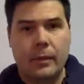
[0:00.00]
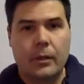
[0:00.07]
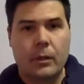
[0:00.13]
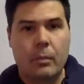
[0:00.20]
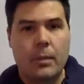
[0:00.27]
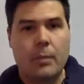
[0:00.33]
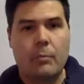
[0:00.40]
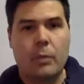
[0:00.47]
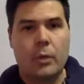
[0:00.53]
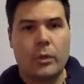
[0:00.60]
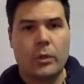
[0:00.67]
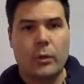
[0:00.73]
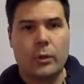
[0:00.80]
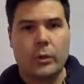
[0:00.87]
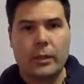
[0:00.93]
being more
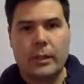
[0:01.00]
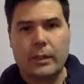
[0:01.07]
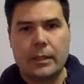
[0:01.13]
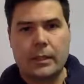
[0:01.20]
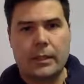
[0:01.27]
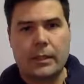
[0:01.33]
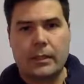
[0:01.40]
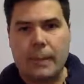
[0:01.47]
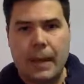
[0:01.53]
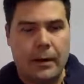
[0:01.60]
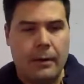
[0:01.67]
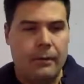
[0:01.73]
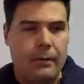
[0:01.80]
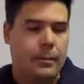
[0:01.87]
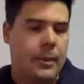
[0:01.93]
socialistic is
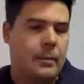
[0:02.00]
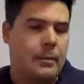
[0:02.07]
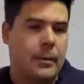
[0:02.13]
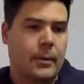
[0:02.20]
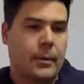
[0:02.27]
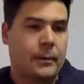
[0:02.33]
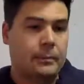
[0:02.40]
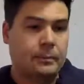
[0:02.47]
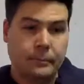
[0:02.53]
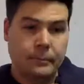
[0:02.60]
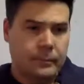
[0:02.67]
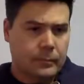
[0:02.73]
better for people.